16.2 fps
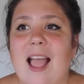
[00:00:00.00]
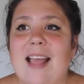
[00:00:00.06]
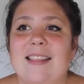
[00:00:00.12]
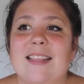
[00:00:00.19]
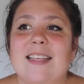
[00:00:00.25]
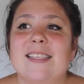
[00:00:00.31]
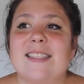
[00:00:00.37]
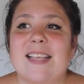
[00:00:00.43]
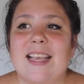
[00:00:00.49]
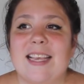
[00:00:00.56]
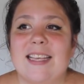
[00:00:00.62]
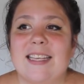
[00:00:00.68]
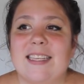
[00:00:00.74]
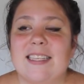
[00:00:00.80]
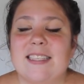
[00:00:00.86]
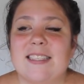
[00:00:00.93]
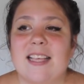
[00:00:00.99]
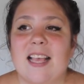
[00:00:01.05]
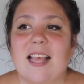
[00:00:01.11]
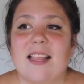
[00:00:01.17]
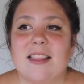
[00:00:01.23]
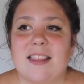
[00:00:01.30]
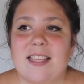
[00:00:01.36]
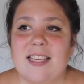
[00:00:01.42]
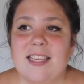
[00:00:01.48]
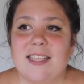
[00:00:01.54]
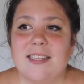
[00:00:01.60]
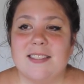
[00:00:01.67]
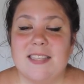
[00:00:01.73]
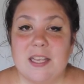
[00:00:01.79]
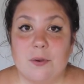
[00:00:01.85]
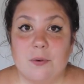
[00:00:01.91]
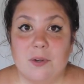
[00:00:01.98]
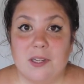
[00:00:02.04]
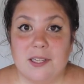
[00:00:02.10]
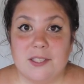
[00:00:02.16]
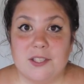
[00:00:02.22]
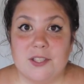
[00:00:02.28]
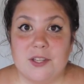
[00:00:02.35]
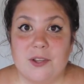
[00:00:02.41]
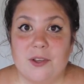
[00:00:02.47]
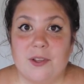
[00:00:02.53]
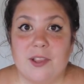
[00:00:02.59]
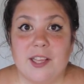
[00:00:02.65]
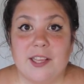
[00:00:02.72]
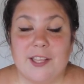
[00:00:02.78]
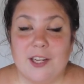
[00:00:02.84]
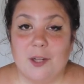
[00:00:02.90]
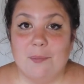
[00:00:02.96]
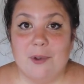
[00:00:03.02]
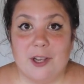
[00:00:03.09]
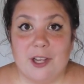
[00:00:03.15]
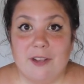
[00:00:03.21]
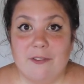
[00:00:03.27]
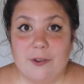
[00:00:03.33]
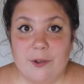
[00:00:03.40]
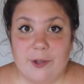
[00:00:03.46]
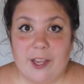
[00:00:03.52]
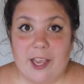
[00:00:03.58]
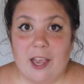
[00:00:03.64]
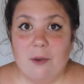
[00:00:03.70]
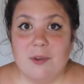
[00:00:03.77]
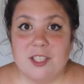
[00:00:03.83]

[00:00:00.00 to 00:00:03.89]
this is the sequel to The Little Book of Huga,